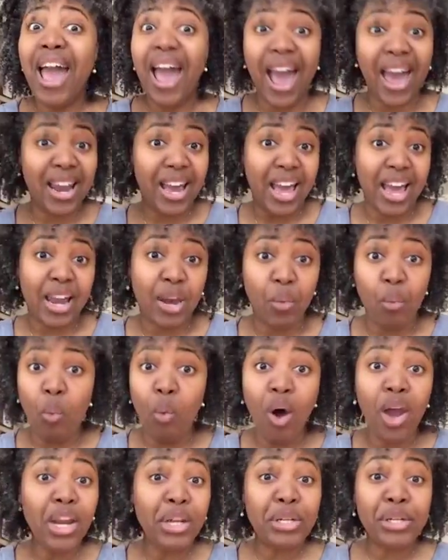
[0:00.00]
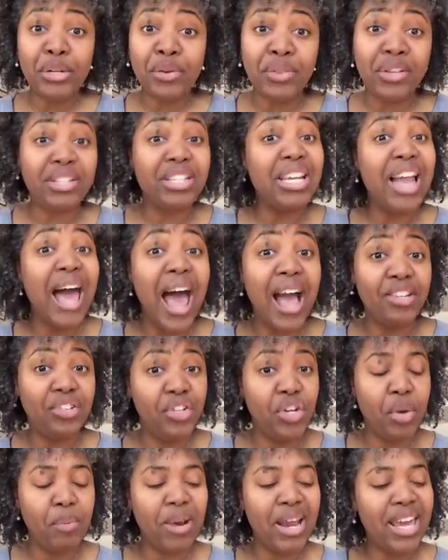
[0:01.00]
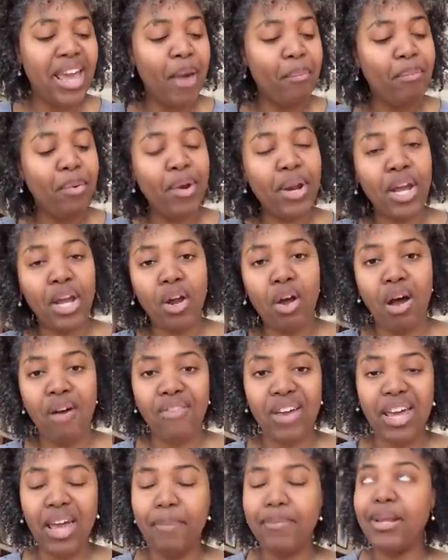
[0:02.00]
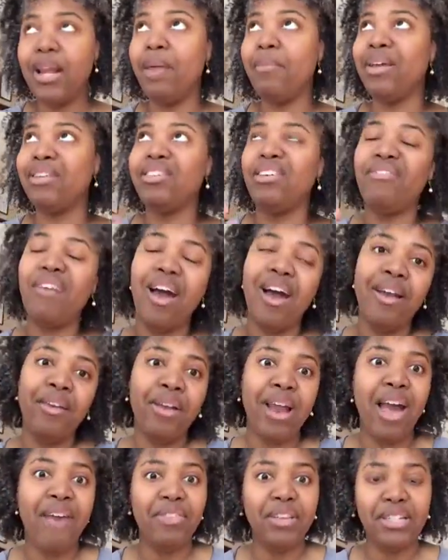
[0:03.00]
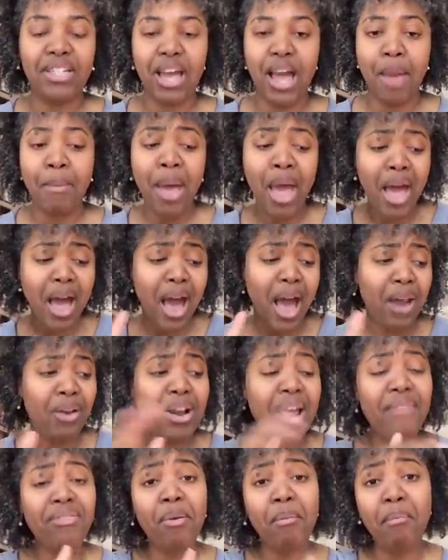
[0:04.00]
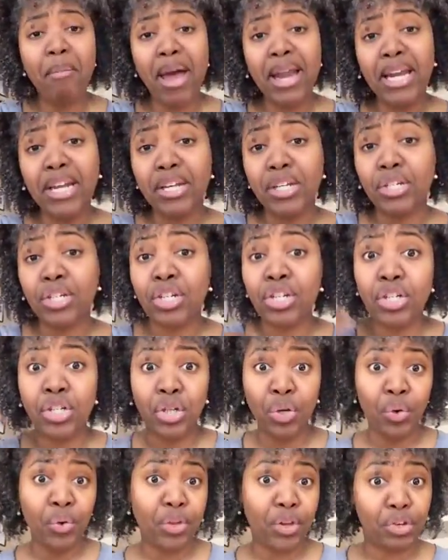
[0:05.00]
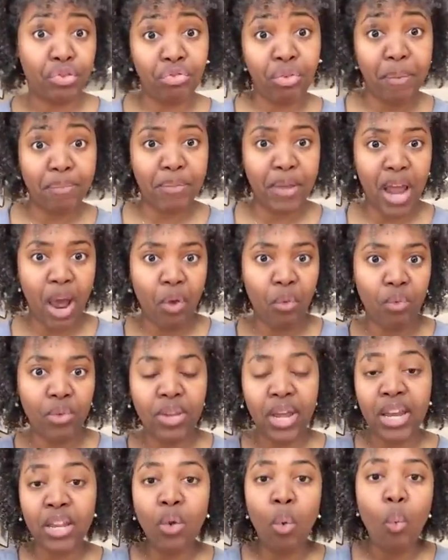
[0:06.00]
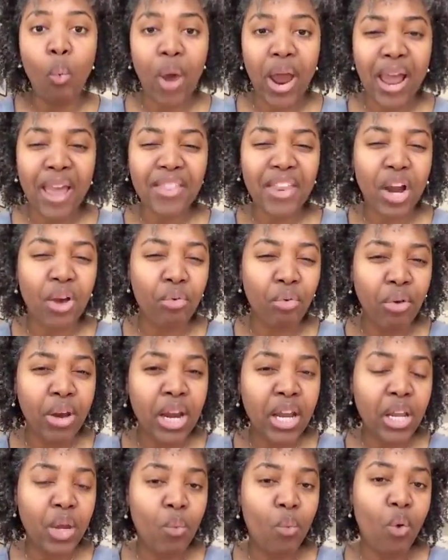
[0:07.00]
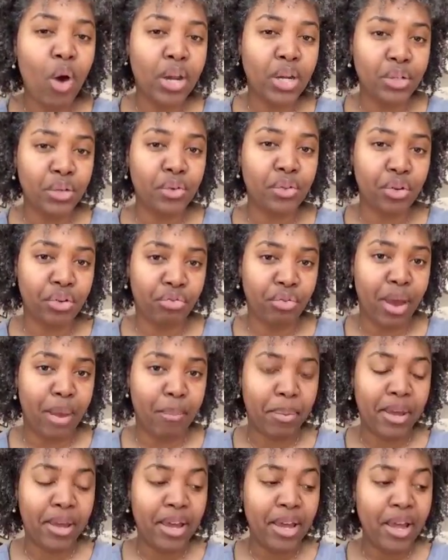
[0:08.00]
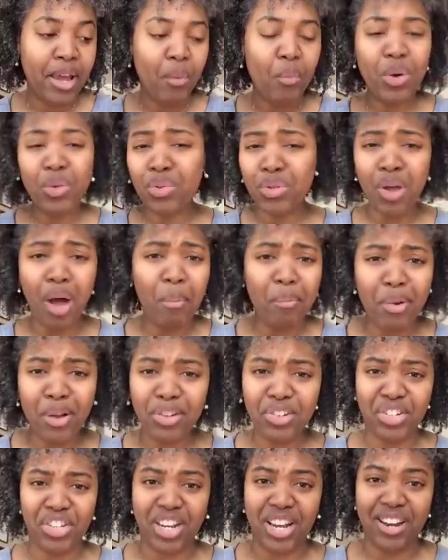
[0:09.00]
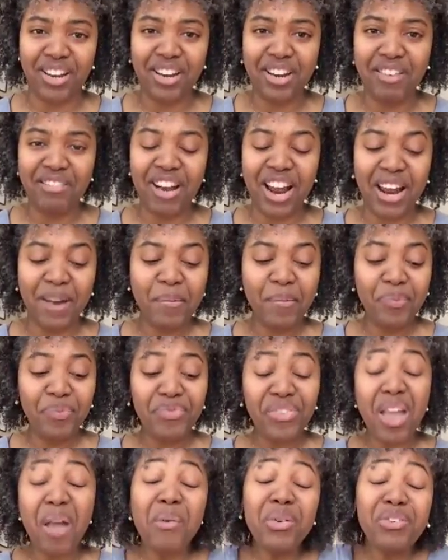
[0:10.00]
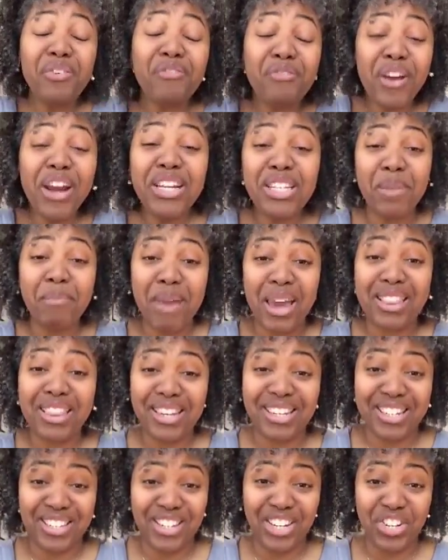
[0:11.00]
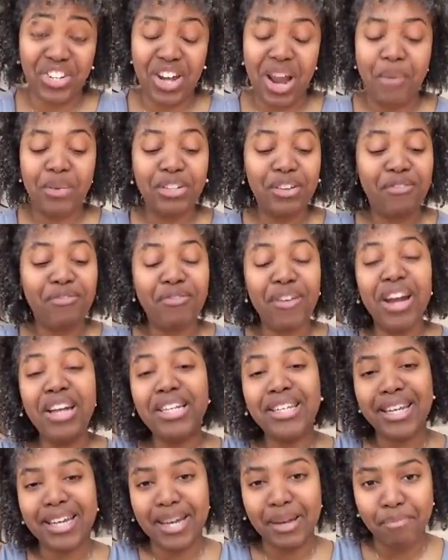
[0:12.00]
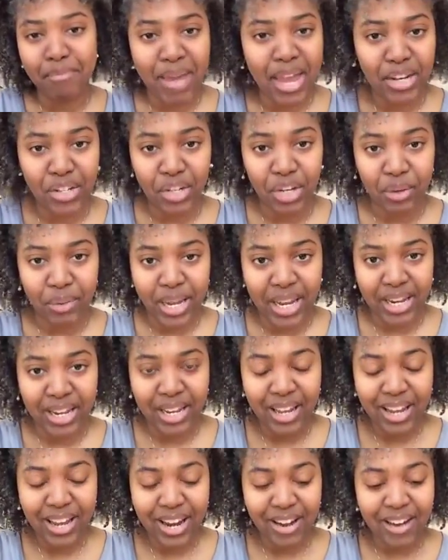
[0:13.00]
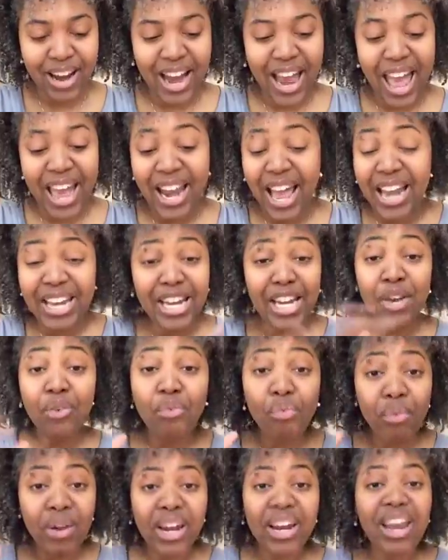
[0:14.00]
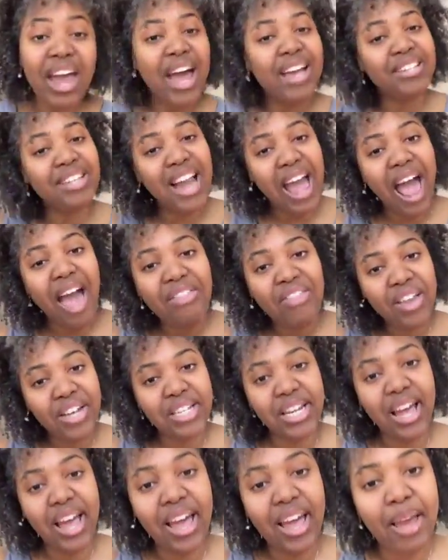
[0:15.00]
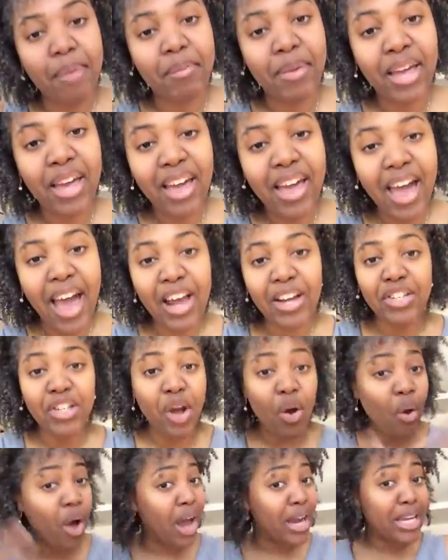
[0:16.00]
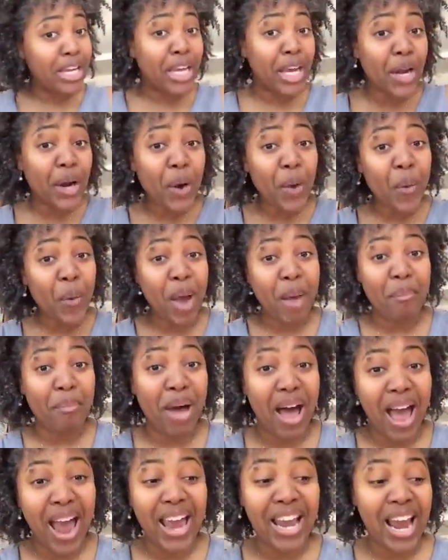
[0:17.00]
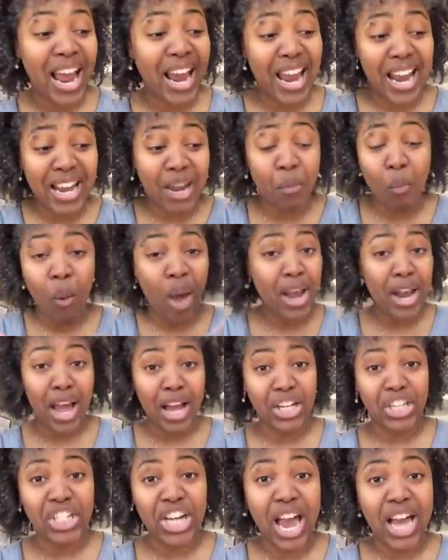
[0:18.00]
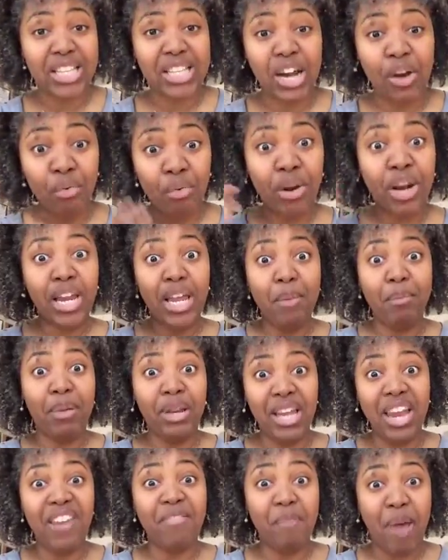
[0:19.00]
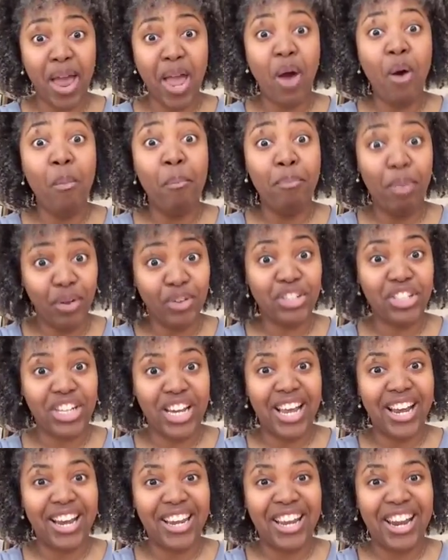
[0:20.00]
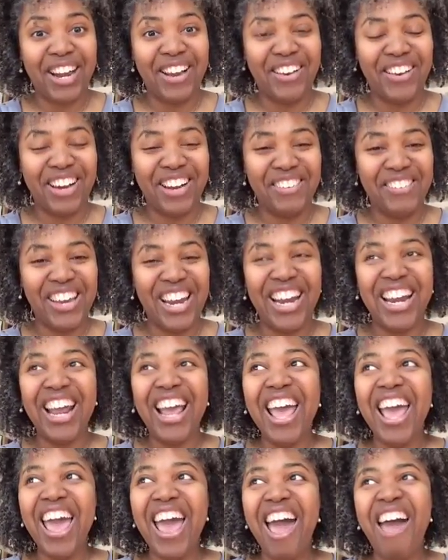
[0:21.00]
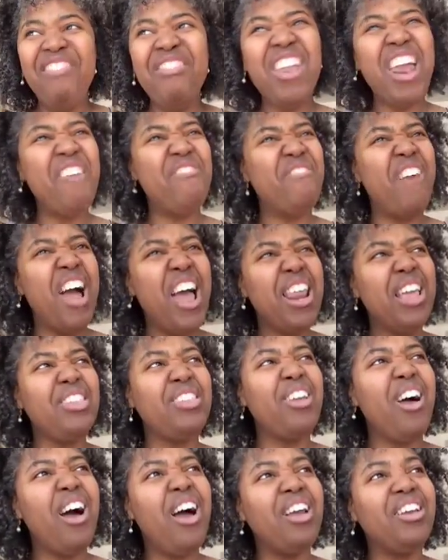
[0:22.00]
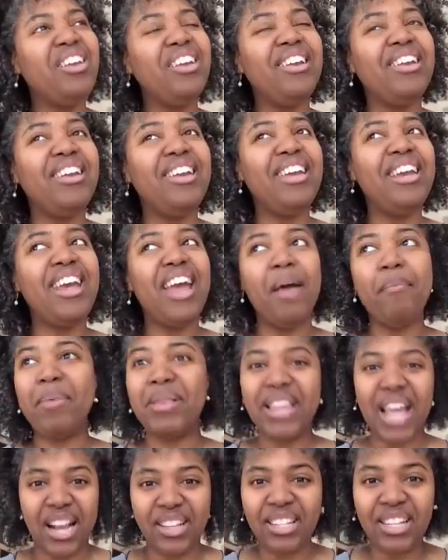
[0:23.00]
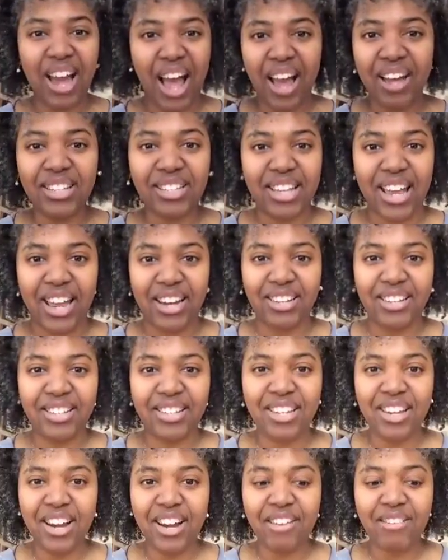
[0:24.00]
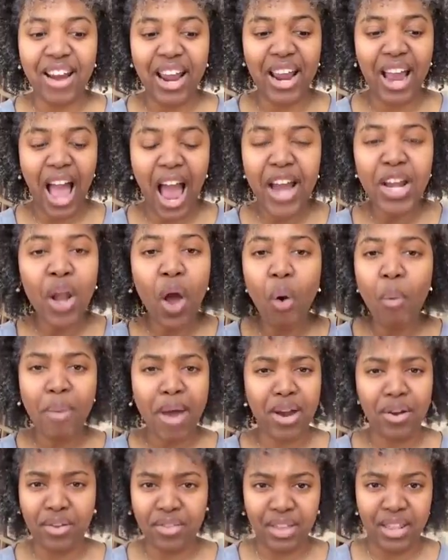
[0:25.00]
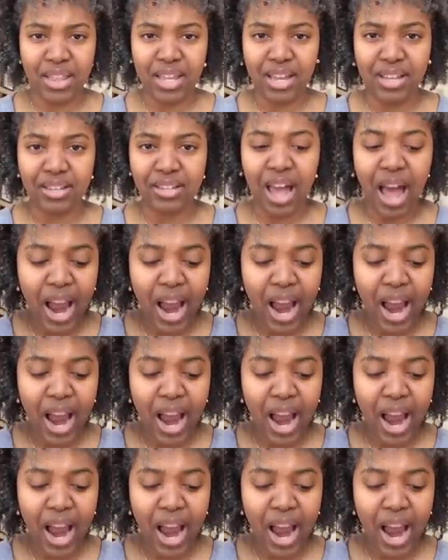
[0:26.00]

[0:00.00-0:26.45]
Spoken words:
And I wanted to do this last year, but I kept putting it off. I kept telling myself, I don't have the time. I don't have the money to do the trip in the way that I really want to do the trip, which was all bullshit, right? I was afraid to make the decision. I was afraid to commit to it, right? And I didn't realize it at the time. And so a year went by, and it went unchecked, and I really believed my own bullshit, you know what I mean? And then I finally thought, yeah, but that's nonsense, right? I know better than this.